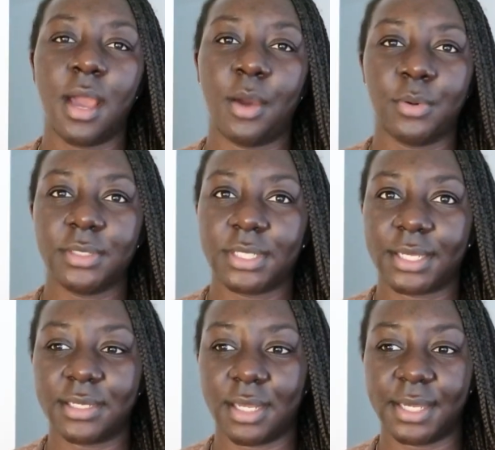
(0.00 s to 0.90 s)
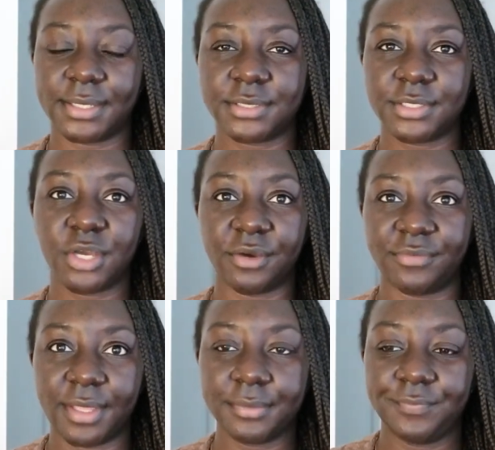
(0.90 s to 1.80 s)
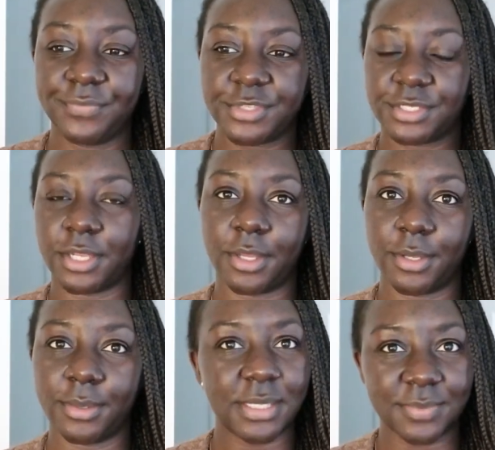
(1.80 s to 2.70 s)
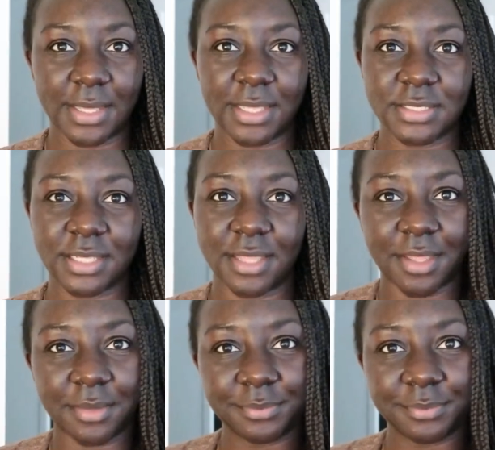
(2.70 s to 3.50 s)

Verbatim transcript: i want like a nice coffee so let's make it together